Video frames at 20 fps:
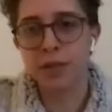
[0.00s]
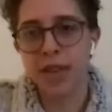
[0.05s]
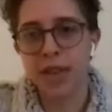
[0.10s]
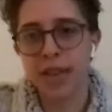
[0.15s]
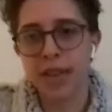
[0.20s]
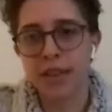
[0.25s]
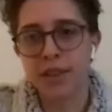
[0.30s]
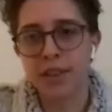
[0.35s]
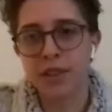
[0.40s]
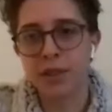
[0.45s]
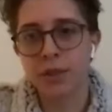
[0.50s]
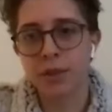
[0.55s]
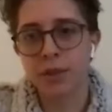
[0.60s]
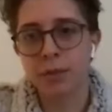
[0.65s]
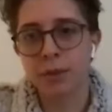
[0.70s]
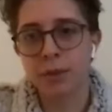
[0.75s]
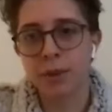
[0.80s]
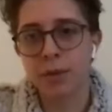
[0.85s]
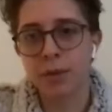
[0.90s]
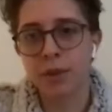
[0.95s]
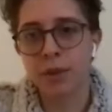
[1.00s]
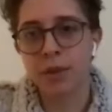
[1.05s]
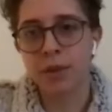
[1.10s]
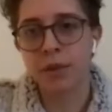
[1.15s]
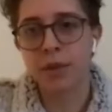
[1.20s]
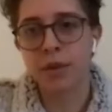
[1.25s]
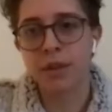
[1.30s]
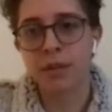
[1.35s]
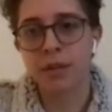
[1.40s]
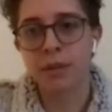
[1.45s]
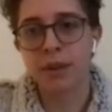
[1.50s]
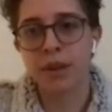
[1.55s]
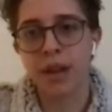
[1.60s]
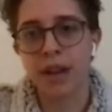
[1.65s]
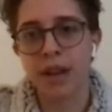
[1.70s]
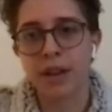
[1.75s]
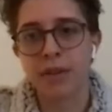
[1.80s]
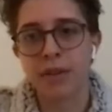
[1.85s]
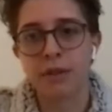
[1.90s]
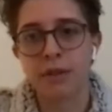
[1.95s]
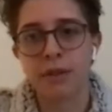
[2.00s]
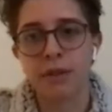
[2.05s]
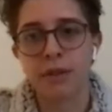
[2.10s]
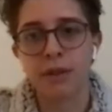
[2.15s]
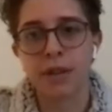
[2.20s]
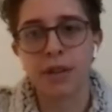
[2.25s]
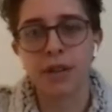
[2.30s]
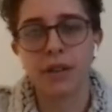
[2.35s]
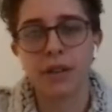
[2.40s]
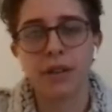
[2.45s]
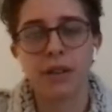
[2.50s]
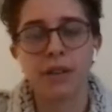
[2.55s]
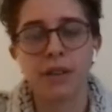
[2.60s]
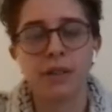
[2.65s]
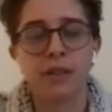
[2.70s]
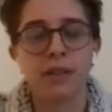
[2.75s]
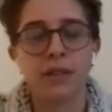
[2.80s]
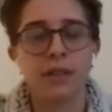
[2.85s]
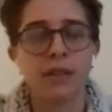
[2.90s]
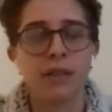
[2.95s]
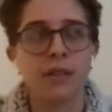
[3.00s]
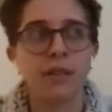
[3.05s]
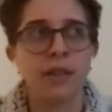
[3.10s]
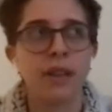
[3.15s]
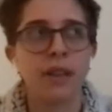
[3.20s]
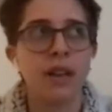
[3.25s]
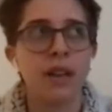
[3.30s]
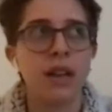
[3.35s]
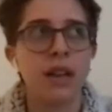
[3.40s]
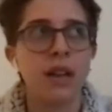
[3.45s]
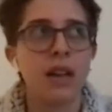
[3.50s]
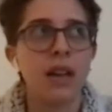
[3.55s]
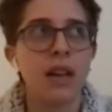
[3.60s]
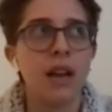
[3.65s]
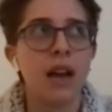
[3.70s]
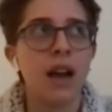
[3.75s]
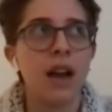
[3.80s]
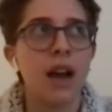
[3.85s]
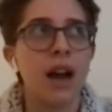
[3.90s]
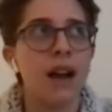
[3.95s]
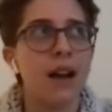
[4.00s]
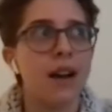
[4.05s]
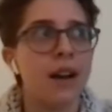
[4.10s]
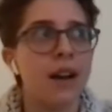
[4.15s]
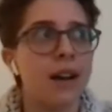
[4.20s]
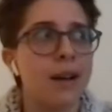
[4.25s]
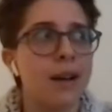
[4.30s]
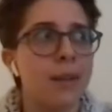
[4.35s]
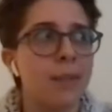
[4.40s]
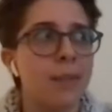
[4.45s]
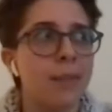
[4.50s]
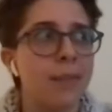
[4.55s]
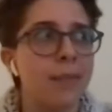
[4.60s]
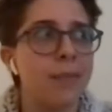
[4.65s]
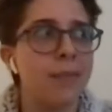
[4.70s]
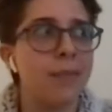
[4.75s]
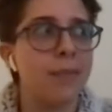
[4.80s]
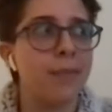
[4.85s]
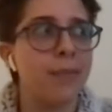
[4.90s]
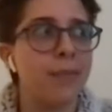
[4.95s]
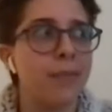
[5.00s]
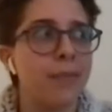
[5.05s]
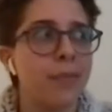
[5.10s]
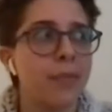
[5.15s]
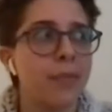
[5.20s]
you say it's doable with coursework, extracurriculars? Um,